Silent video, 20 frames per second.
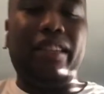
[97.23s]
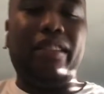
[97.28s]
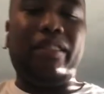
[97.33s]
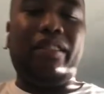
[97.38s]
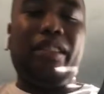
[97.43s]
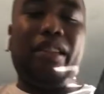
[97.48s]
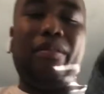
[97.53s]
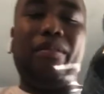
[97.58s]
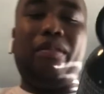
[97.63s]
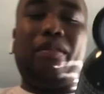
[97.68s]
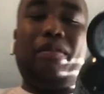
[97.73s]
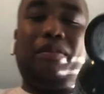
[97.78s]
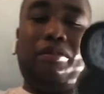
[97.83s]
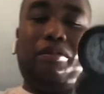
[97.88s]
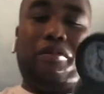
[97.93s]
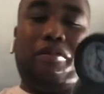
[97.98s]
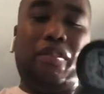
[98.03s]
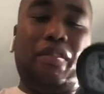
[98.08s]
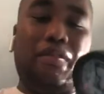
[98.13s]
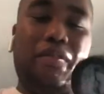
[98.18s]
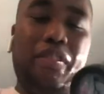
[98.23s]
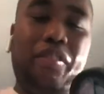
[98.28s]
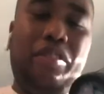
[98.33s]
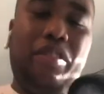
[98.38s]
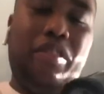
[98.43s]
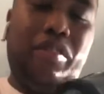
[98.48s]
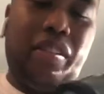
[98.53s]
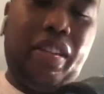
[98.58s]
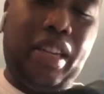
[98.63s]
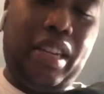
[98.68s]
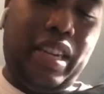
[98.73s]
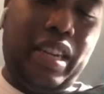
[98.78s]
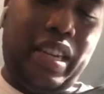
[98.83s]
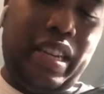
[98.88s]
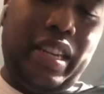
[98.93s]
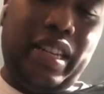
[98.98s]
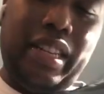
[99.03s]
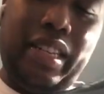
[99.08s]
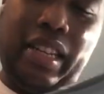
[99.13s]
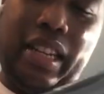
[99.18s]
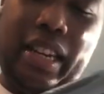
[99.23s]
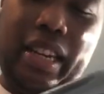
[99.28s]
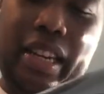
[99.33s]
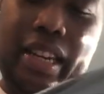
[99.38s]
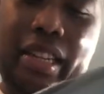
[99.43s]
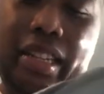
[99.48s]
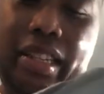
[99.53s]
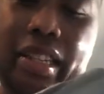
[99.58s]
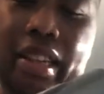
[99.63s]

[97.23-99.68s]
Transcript: Some of the features on the can, it says